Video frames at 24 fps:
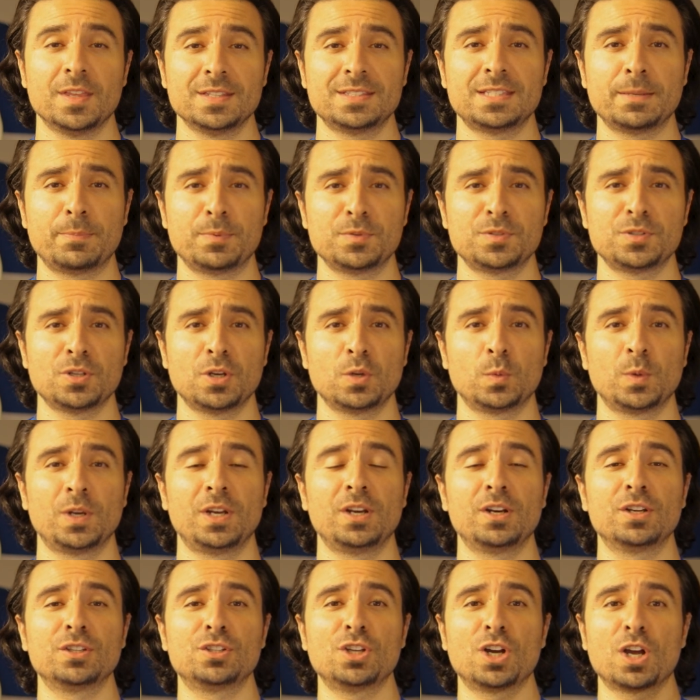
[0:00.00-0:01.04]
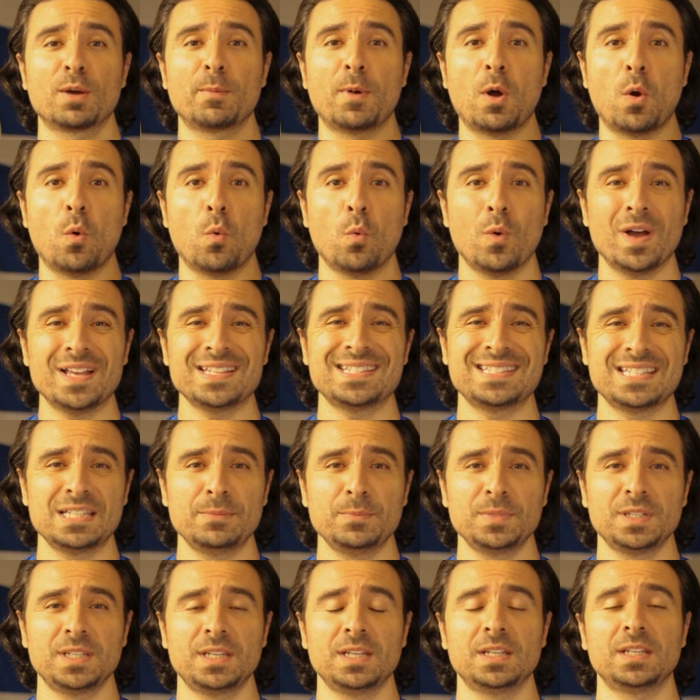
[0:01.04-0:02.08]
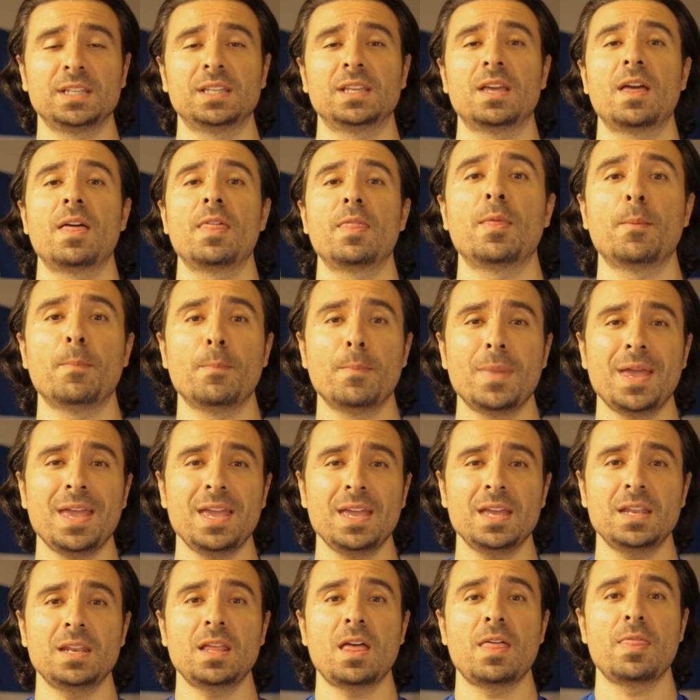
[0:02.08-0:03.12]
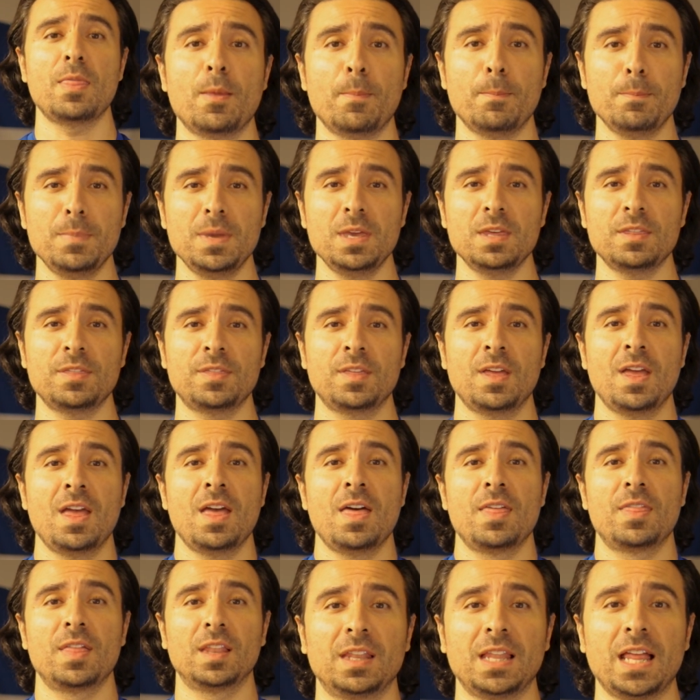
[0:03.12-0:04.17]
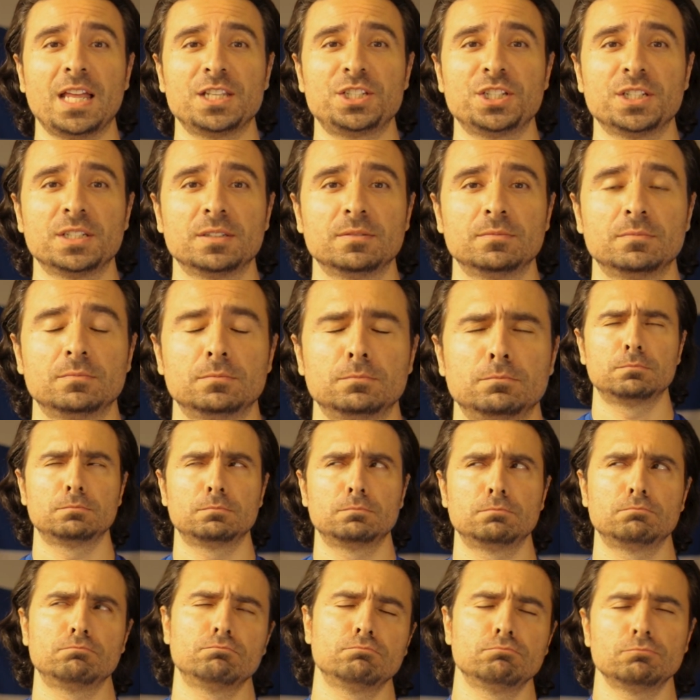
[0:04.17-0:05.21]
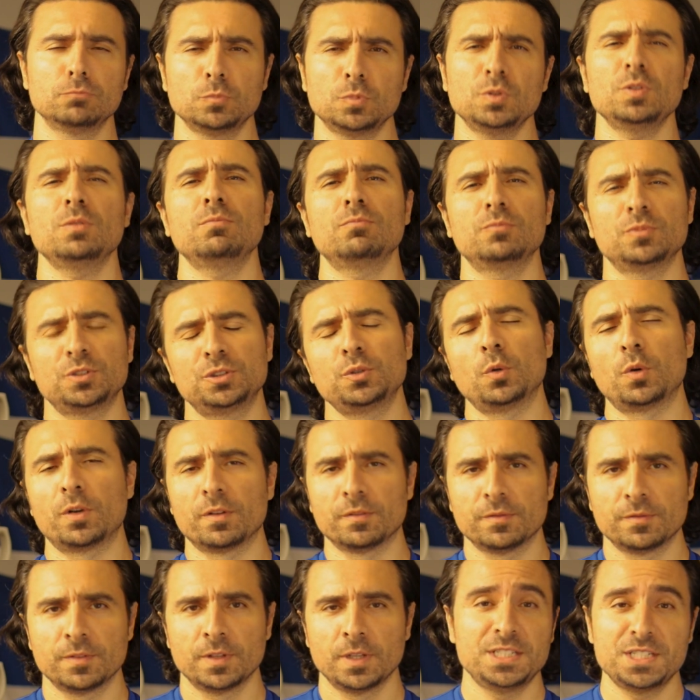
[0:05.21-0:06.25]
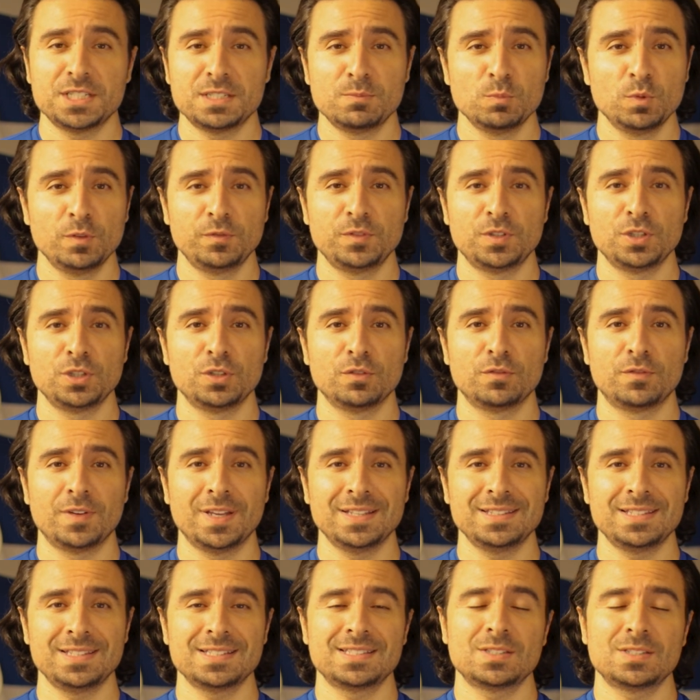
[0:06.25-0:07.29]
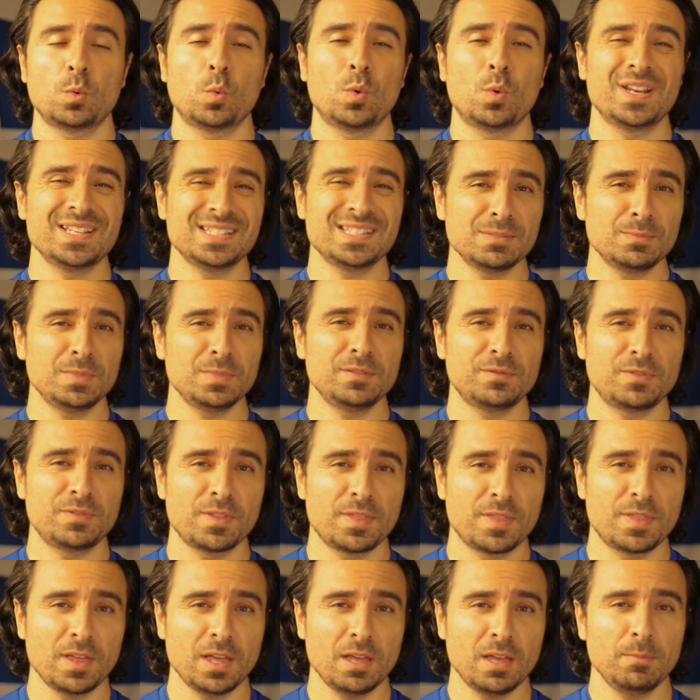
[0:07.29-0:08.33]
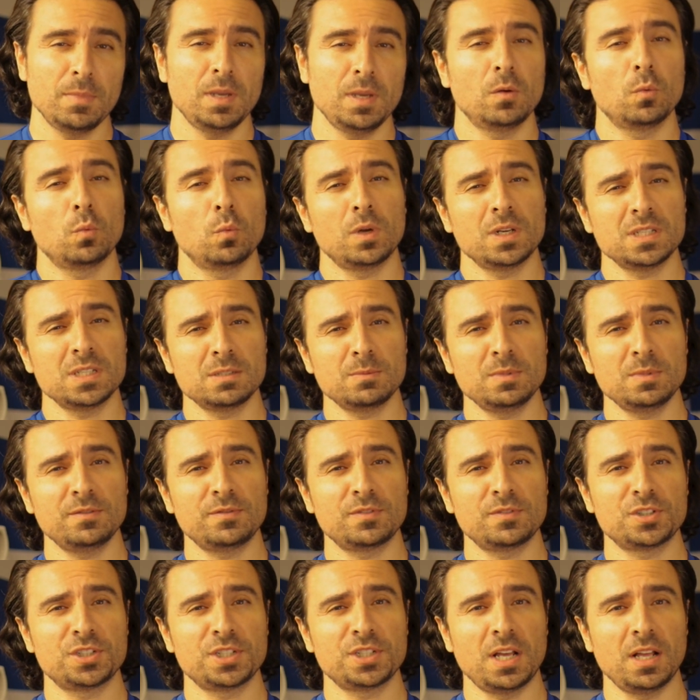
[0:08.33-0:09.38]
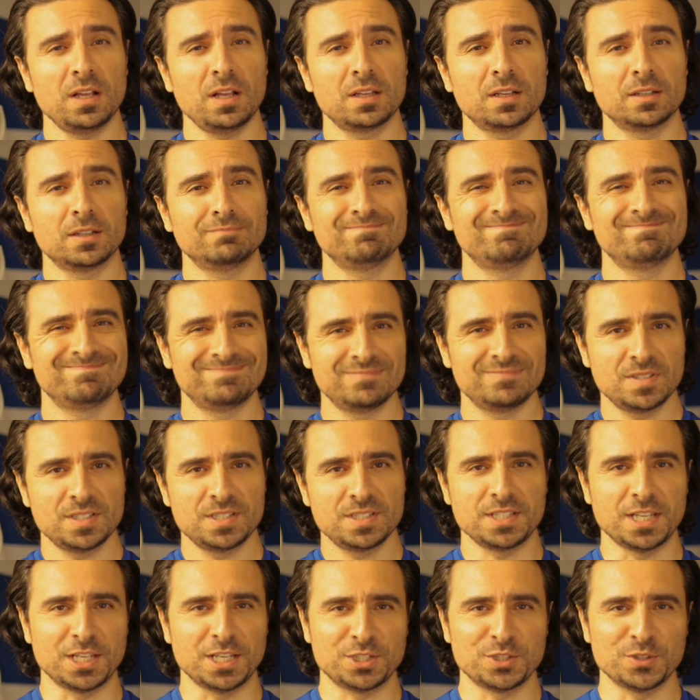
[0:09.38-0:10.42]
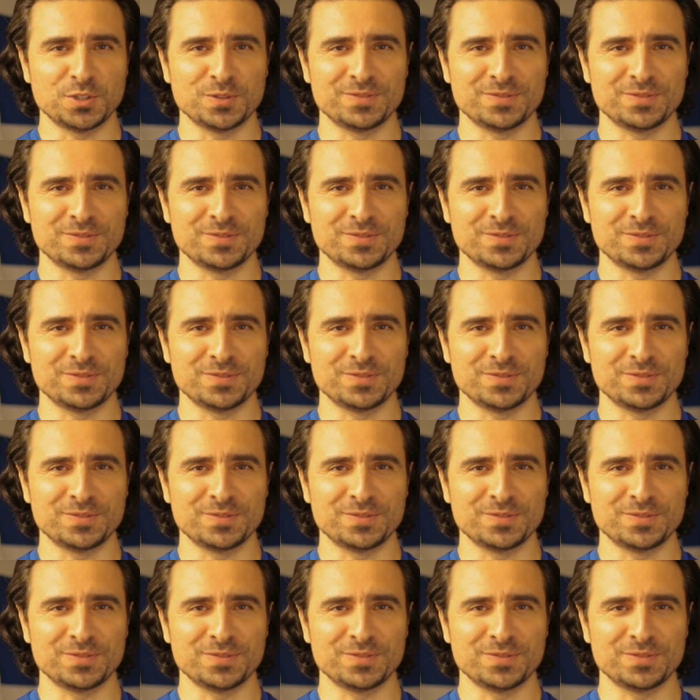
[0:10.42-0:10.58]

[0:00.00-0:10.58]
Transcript: In this episode, we're here to talk about Weston McKennie, the man, the myth, the legend. Well, sort of. He just moved to Juventus. What does it mean for them, and what does it mean for Schalke? Stay